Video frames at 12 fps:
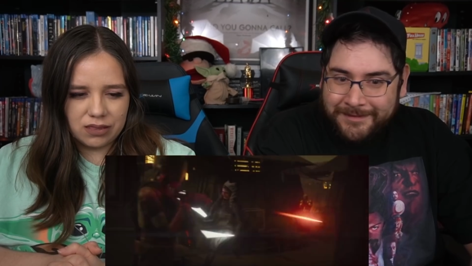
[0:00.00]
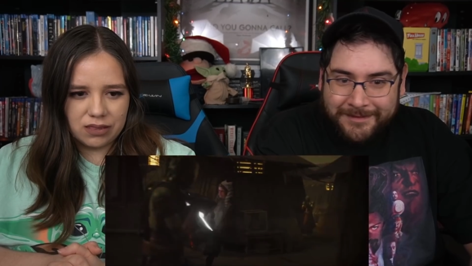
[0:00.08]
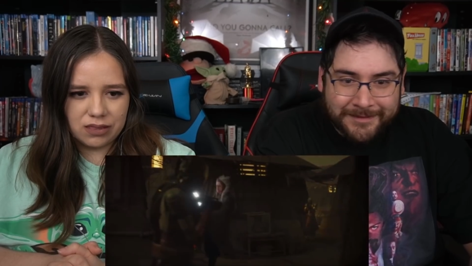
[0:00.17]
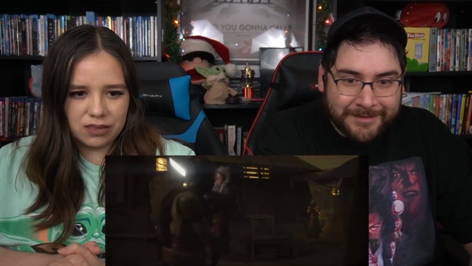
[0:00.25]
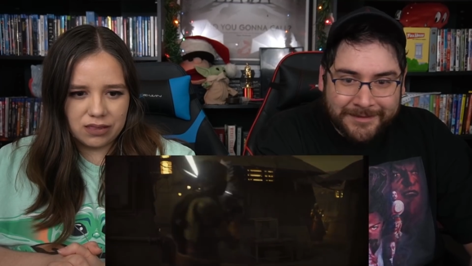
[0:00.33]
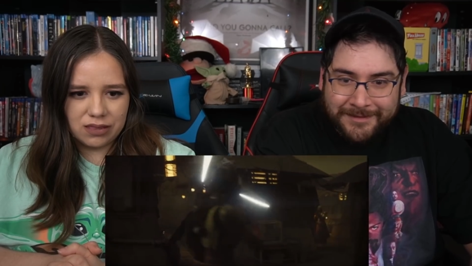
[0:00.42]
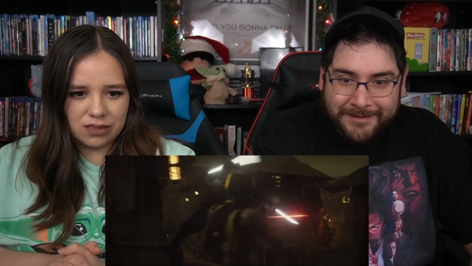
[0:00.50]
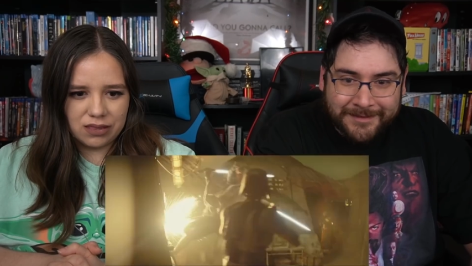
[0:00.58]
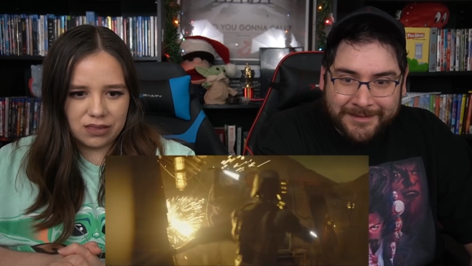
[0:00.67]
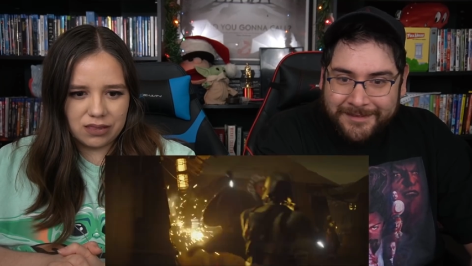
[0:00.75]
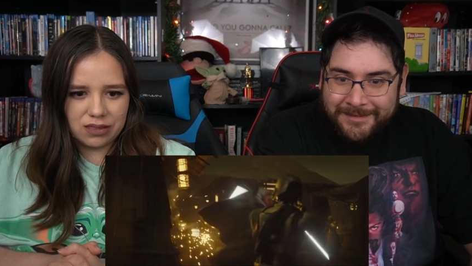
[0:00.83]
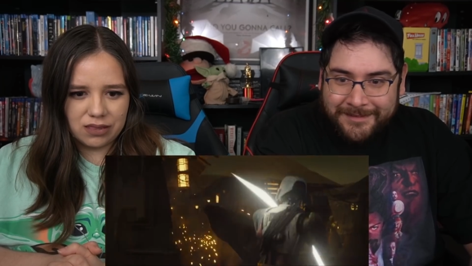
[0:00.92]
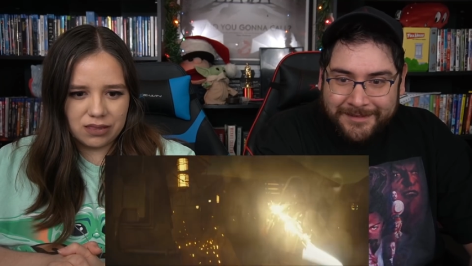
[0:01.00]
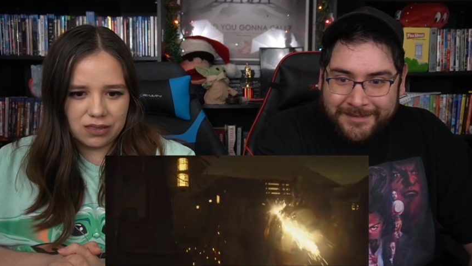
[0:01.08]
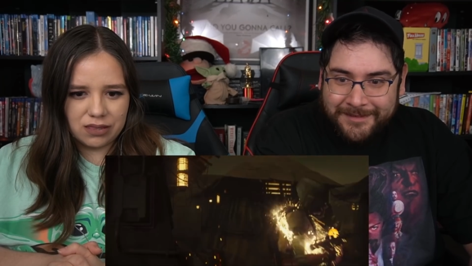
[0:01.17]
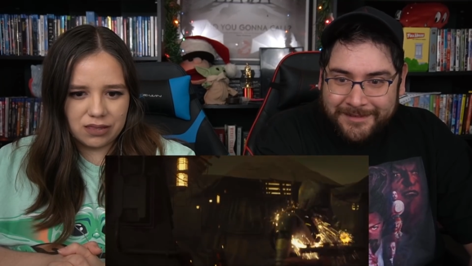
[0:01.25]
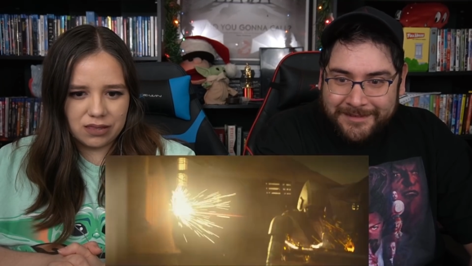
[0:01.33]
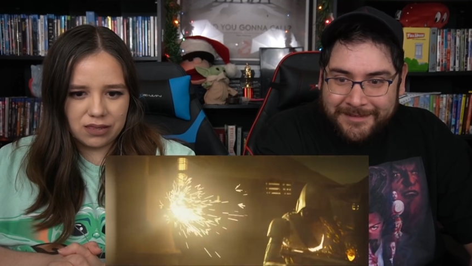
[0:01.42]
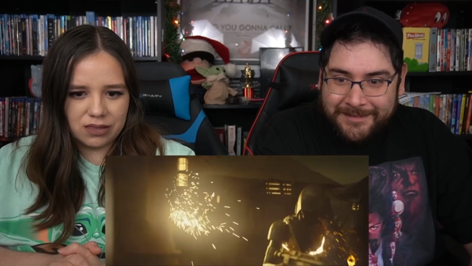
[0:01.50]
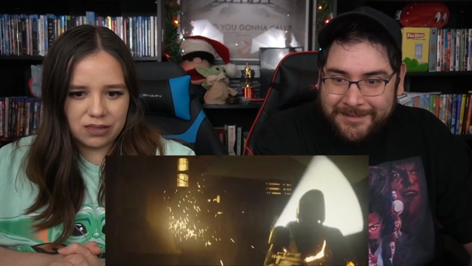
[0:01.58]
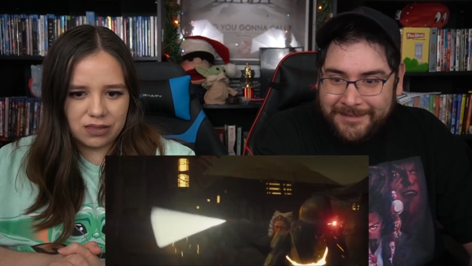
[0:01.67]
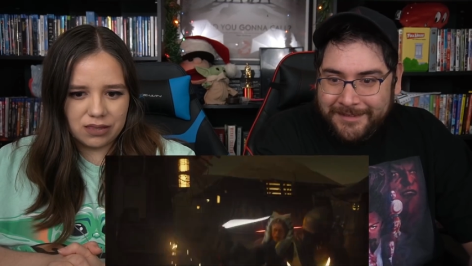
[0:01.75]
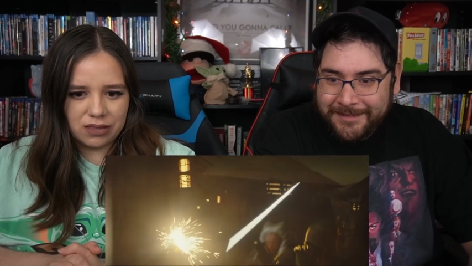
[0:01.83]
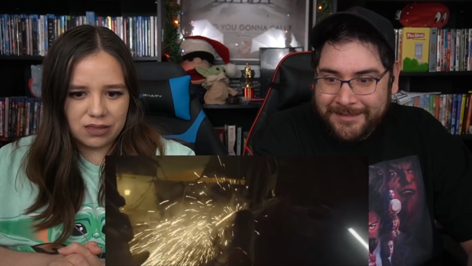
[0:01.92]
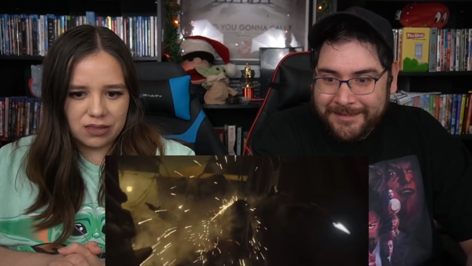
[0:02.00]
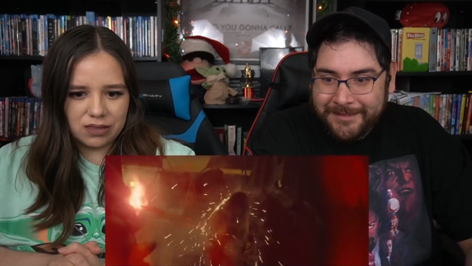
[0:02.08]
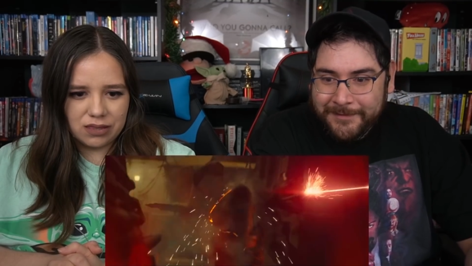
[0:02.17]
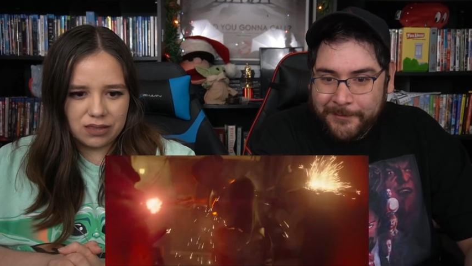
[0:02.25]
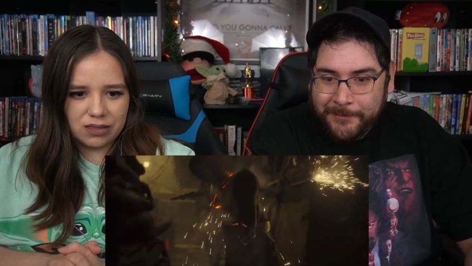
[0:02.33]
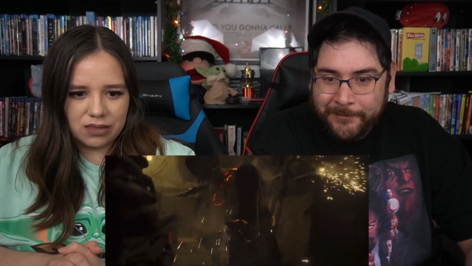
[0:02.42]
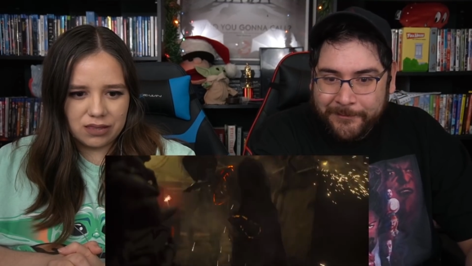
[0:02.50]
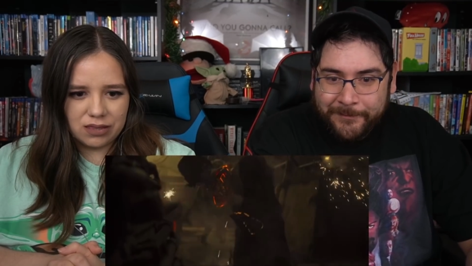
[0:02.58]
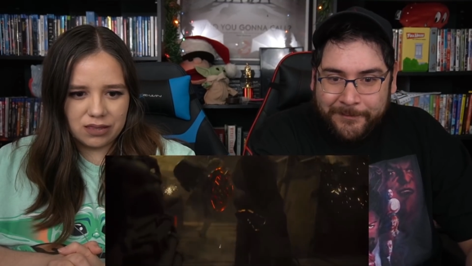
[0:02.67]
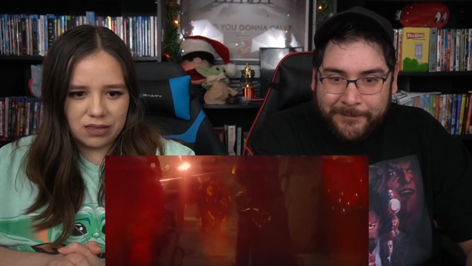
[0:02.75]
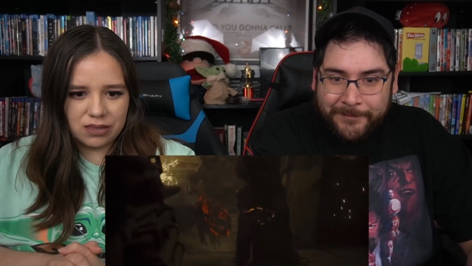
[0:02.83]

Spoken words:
[no speech]